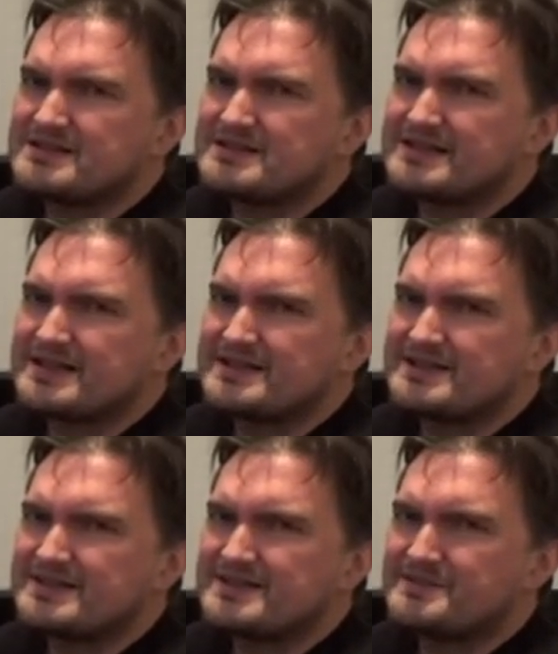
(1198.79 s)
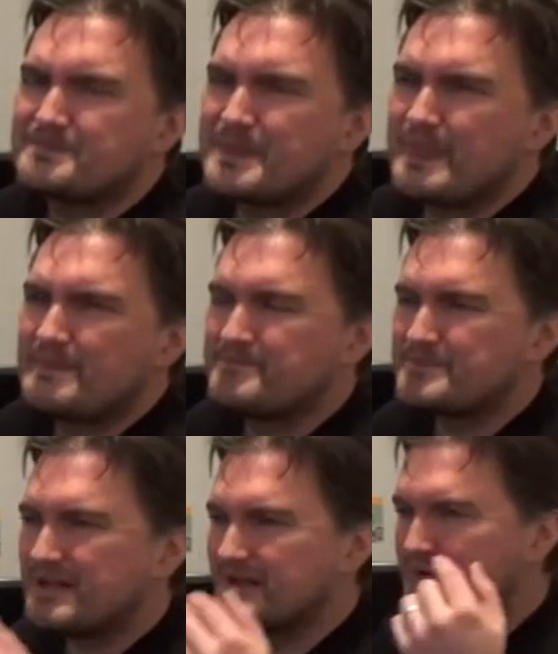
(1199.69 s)
it kind of
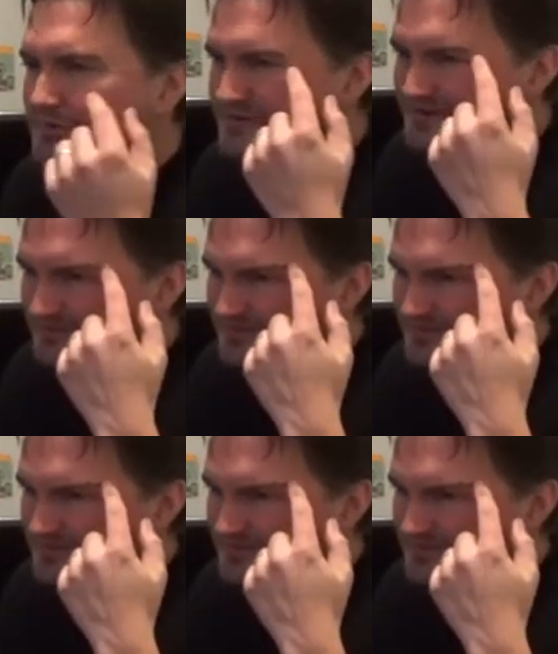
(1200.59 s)
alludes that